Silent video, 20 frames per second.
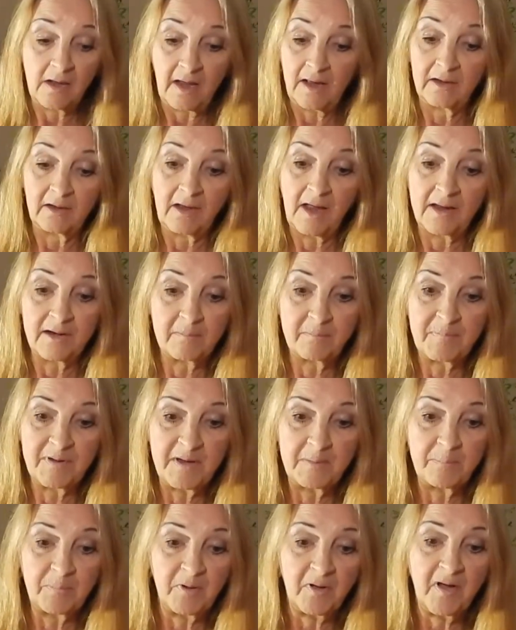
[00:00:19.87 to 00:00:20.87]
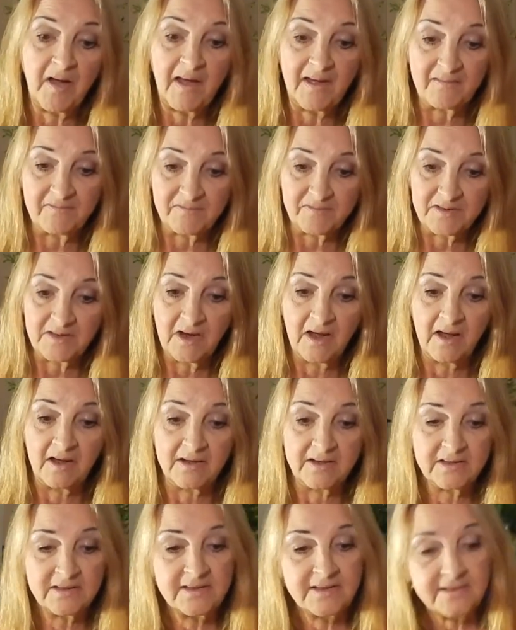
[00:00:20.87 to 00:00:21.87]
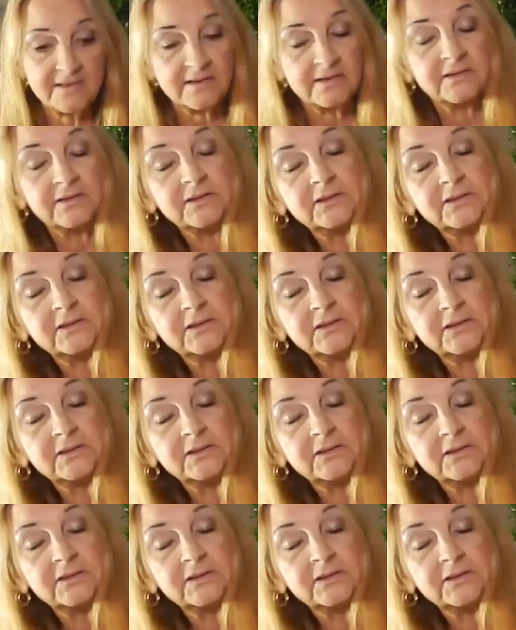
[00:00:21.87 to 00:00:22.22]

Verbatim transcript: A lot of people have not.